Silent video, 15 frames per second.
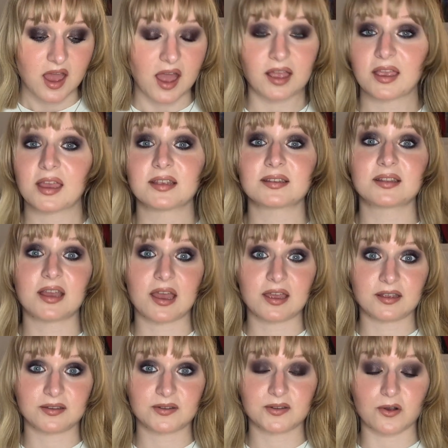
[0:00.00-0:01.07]
I guess that
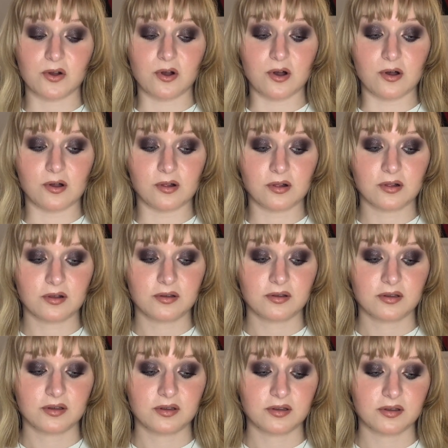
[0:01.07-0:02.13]
is all
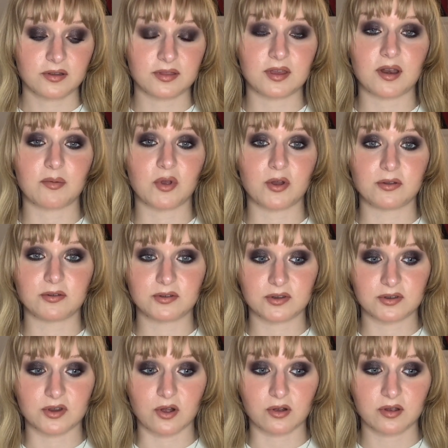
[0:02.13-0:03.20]
that I'm going to
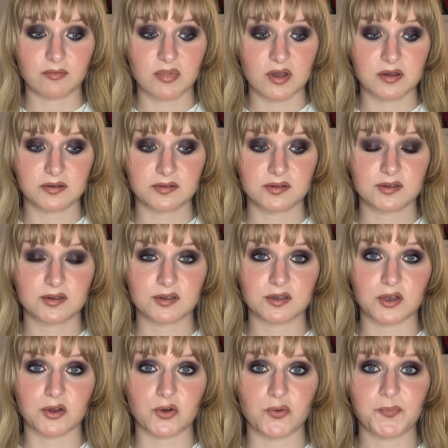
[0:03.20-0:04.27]
talk about.
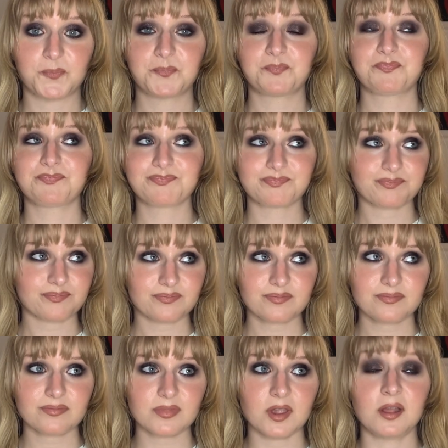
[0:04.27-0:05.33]
So
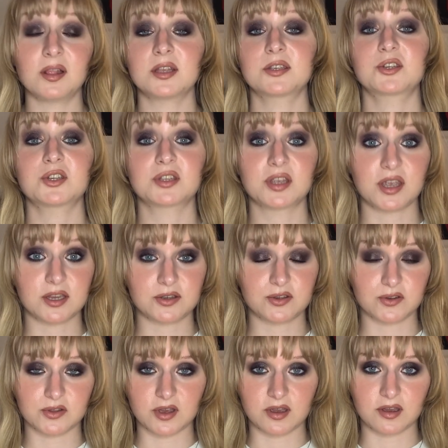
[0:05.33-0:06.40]
let's just get
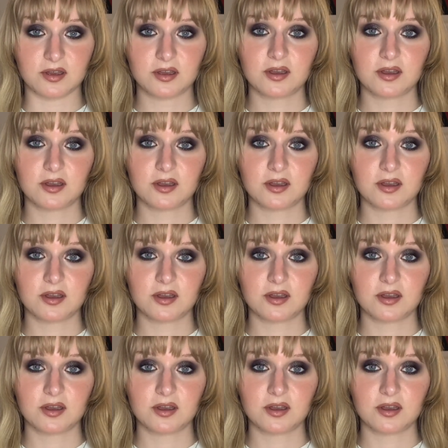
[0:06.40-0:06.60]
to